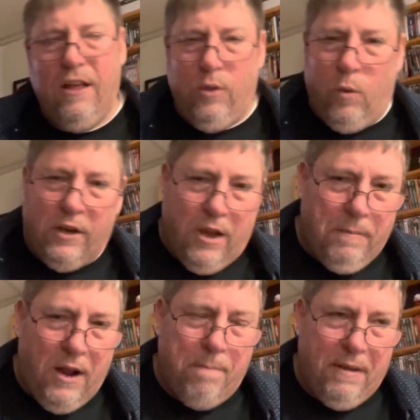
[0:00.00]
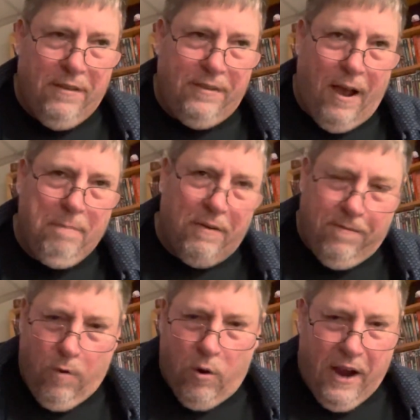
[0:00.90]
The one coming up is Zombi
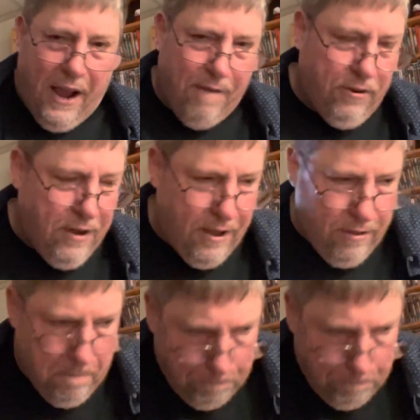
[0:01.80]
4 After Death.